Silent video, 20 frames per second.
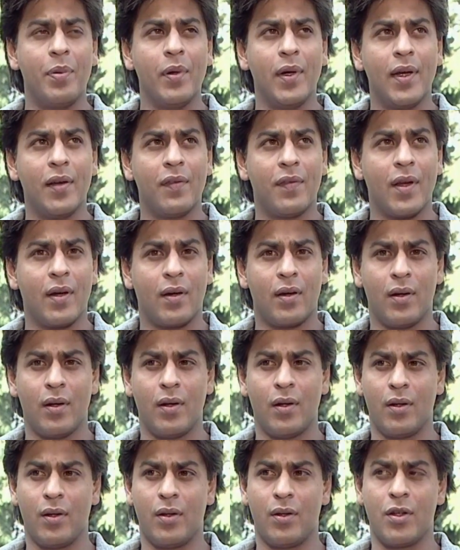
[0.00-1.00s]
believe that
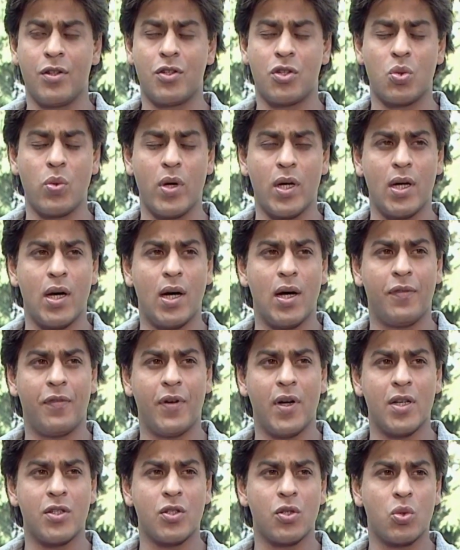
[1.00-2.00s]
this two and a half
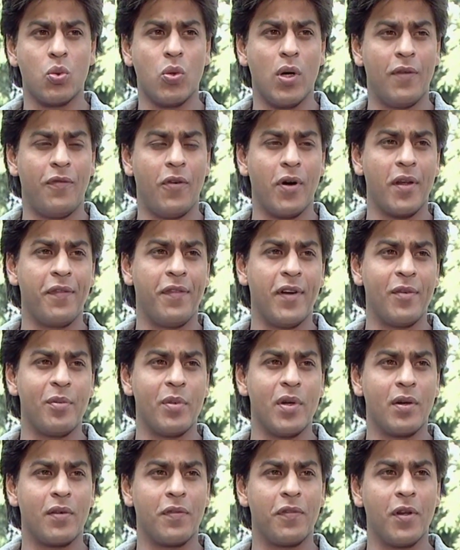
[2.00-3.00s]
hours or two hour forty five
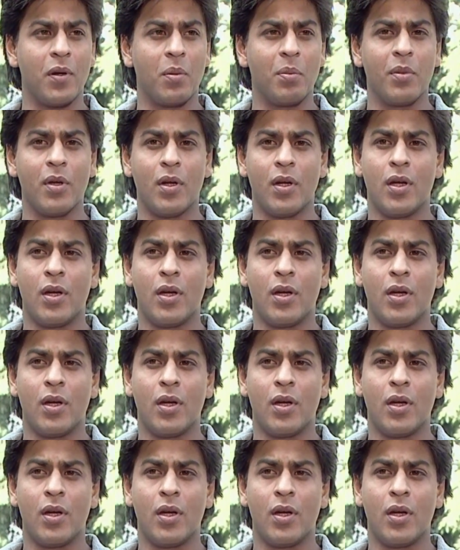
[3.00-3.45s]
minute film